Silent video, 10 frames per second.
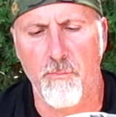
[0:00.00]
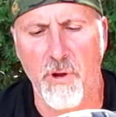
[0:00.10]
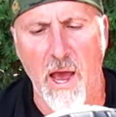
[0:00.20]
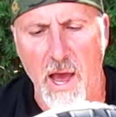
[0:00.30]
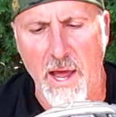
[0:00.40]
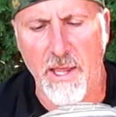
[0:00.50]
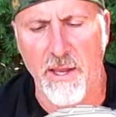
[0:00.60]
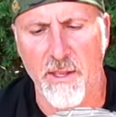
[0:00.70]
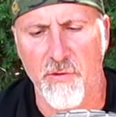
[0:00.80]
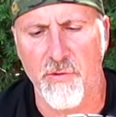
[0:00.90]
con
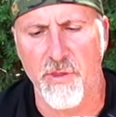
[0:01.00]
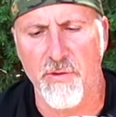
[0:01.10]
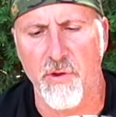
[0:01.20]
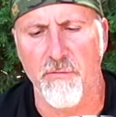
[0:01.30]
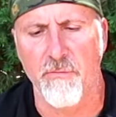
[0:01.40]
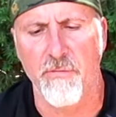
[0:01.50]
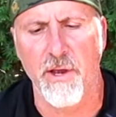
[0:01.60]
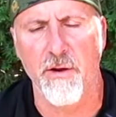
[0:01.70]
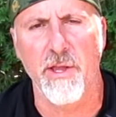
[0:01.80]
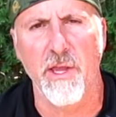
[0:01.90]
on this, these are
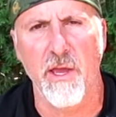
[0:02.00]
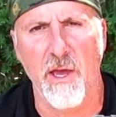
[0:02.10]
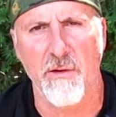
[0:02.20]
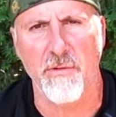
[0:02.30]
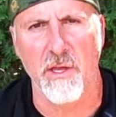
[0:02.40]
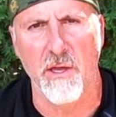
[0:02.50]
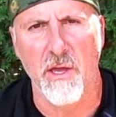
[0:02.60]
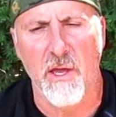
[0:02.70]
very heavy.